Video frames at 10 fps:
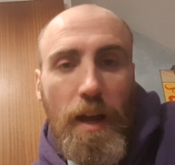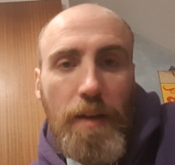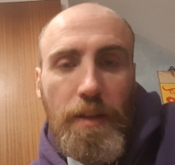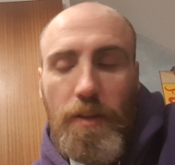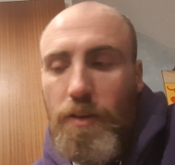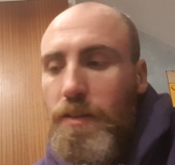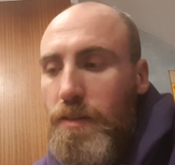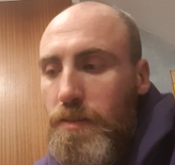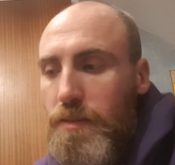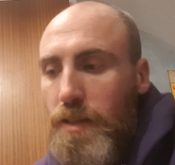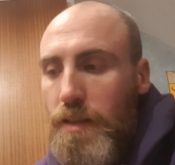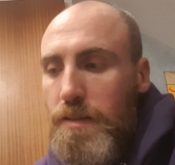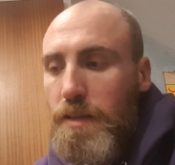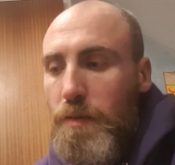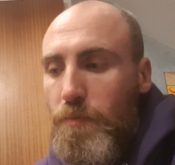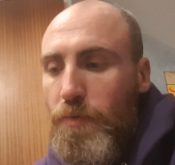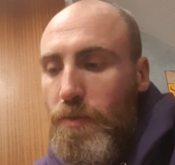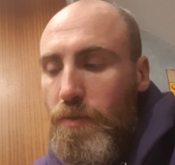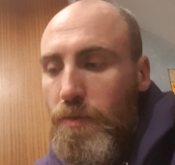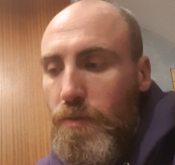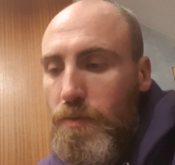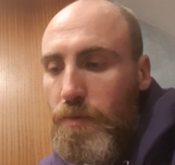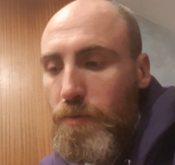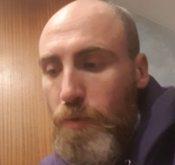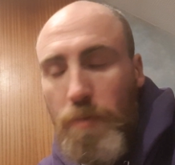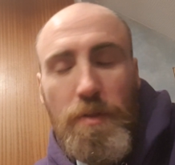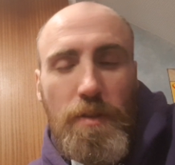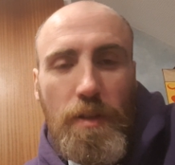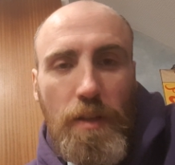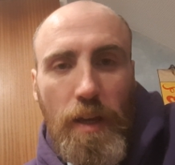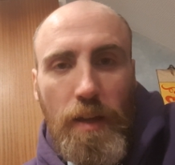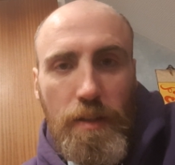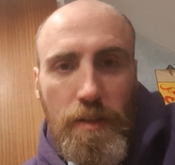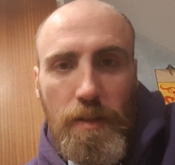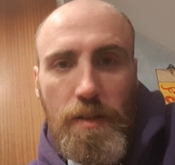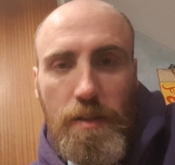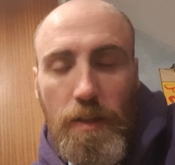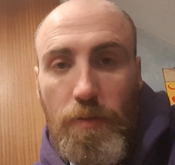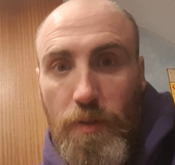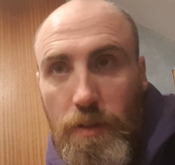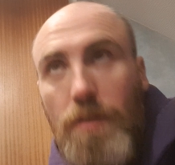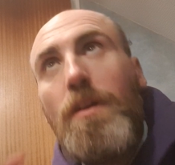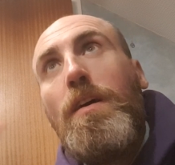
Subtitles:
I think you could say the same for women get into this like real